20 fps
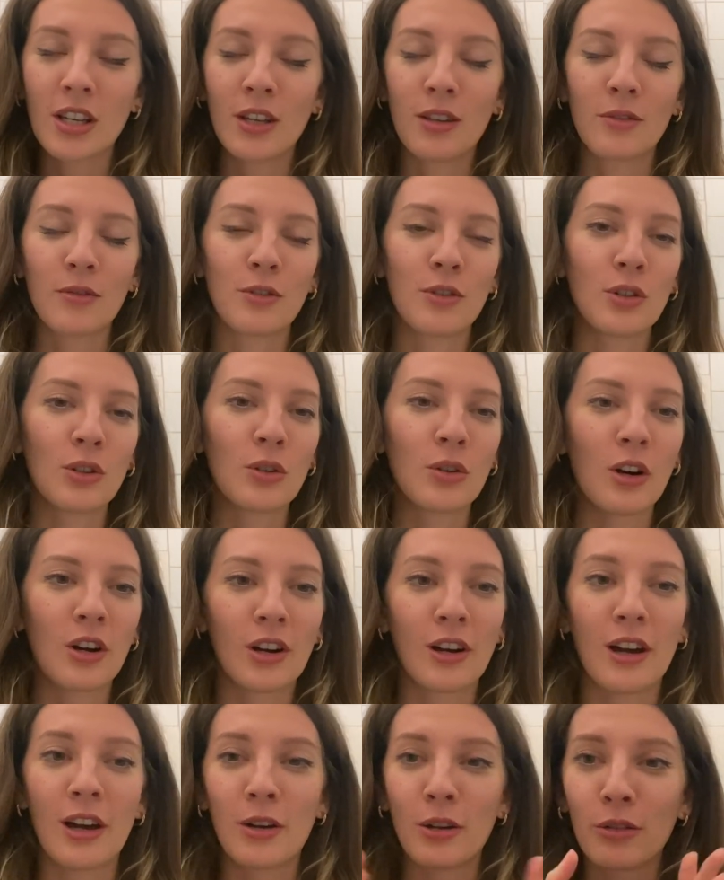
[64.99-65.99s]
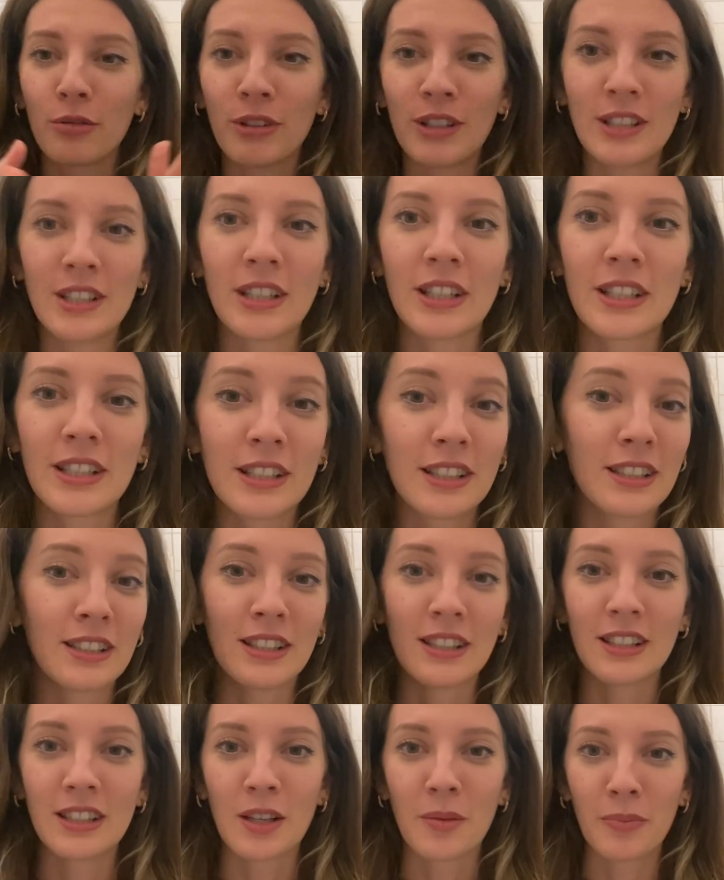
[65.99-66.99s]
If you are out of ideas,
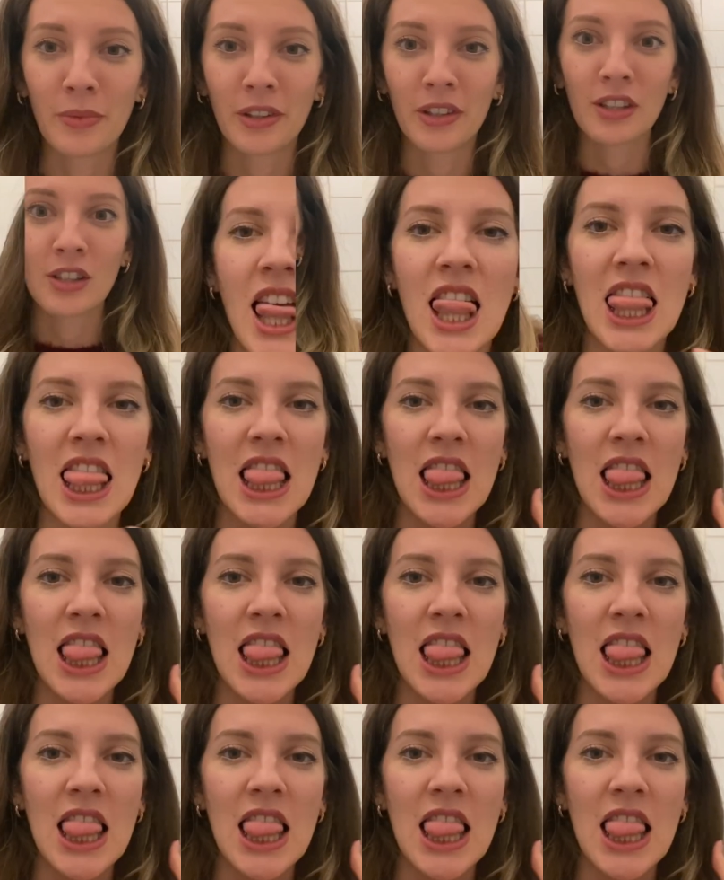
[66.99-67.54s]
this is something that you can.